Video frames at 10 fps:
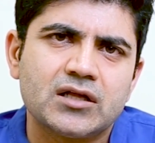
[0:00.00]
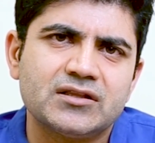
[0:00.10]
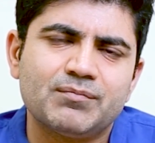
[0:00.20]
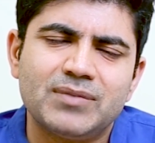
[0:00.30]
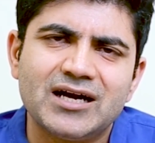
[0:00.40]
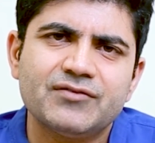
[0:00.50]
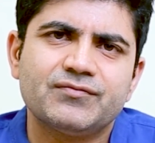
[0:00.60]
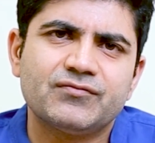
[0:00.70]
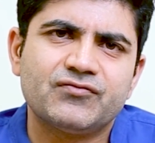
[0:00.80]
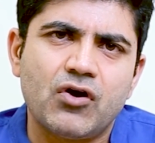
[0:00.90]
The blood
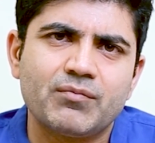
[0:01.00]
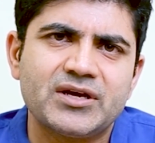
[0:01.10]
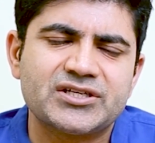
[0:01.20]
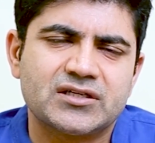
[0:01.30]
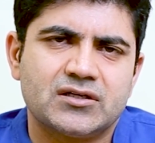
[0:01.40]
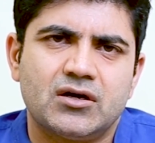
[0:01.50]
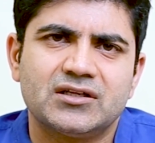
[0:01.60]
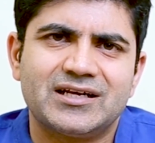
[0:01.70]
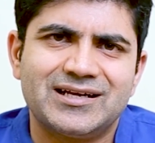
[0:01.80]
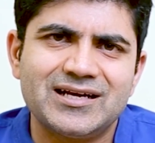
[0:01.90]
formation or
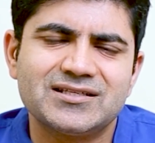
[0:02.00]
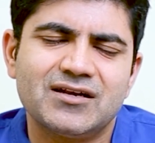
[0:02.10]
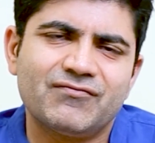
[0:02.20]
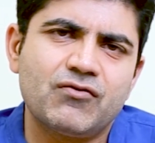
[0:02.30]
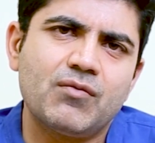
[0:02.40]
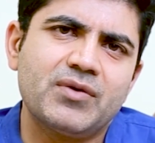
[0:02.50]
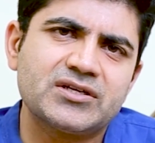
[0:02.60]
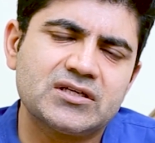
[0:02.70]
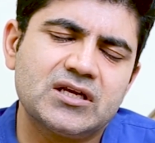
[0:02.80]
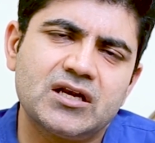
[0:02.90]
the red cell
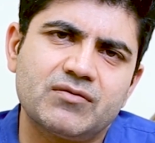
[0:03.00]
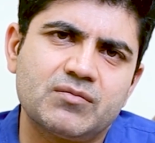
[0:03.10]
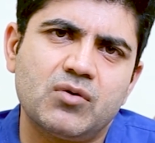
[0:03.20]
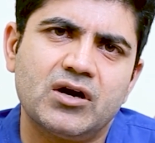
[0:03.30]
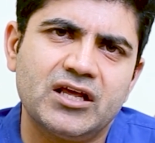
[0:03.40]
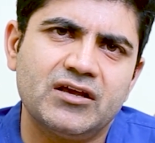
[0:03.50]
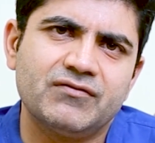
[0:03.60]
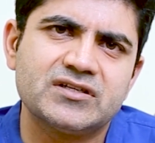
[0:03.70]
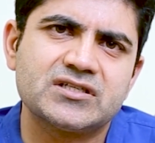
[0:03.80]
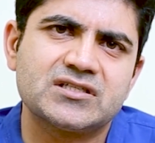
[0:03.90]
formation in our body,
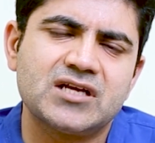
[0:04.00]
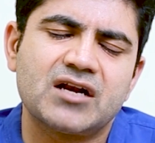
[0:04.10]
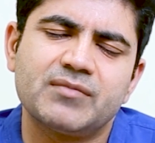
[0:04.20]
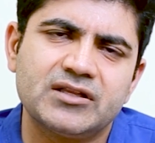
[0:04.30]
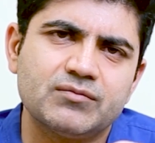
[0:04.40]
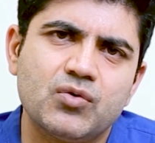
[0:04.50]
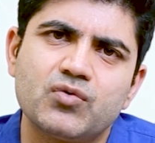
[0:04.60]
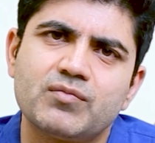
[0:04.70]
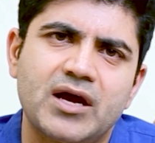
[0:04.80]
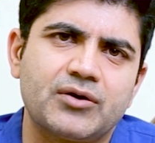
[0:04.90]
which is done by the
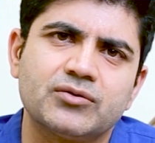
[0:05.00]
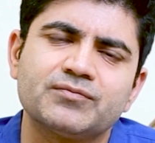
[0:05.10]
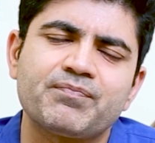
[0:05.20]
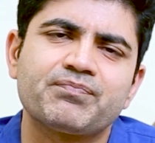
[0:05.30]
bone marrow,